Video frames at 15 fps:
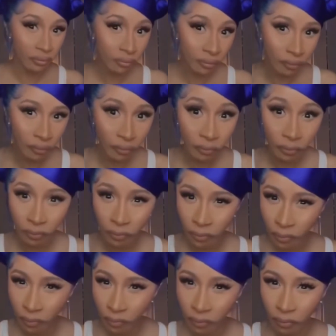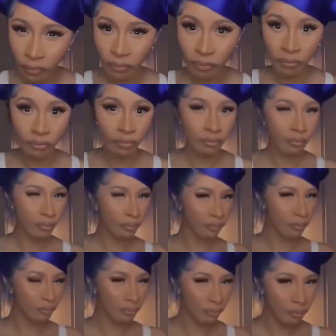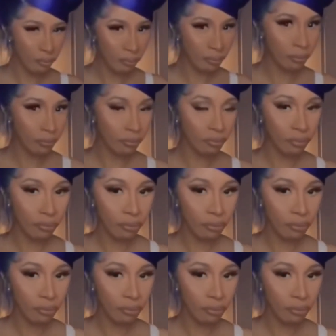(silence)